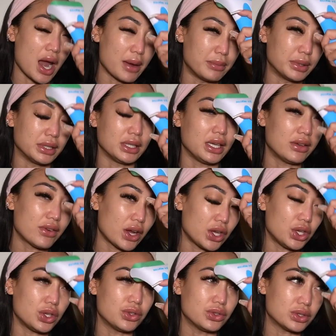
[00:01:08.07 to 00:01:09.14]
I believe I
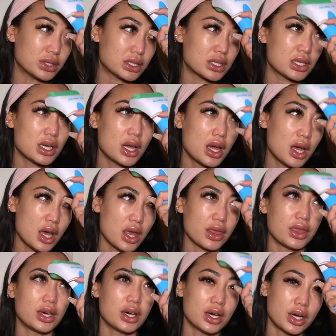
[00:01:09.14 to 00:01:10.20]
used
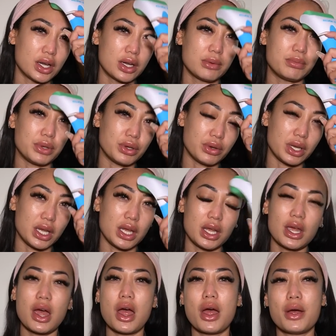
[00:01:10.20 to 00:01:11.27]
the Huda Beauty,